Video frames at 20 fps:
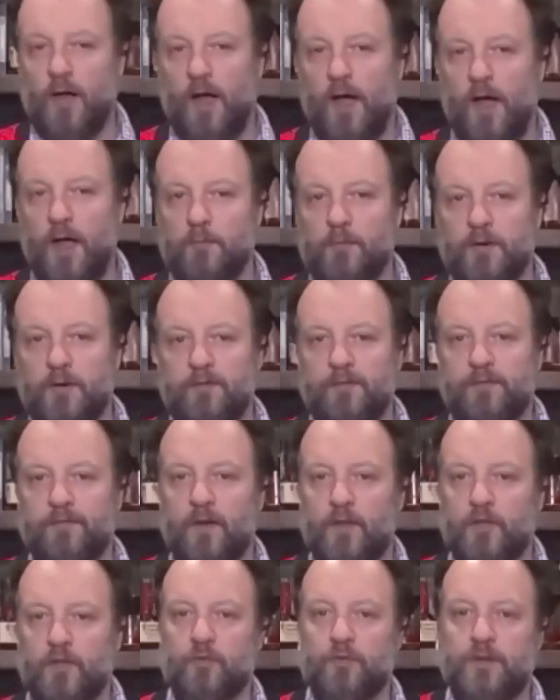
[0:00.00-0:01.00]
a hybrid
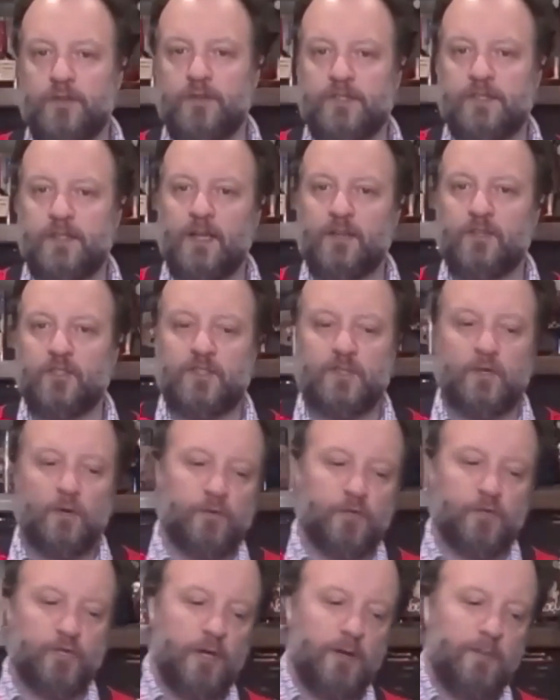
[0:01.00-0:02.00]
fudgery /
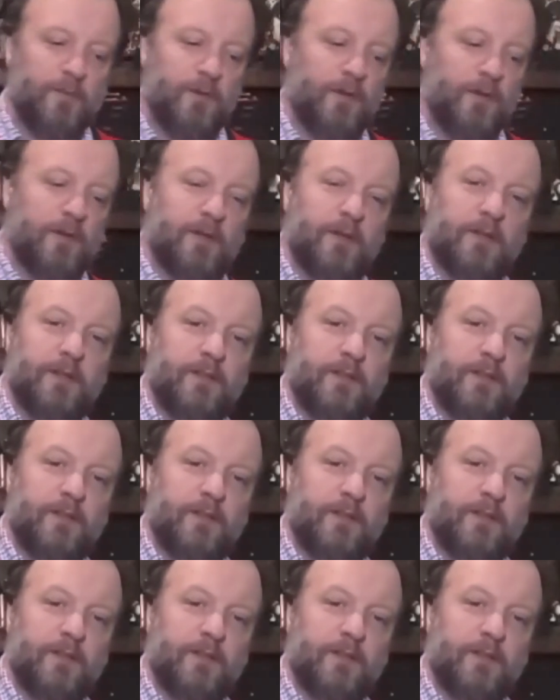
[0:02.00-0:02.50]
soap shop,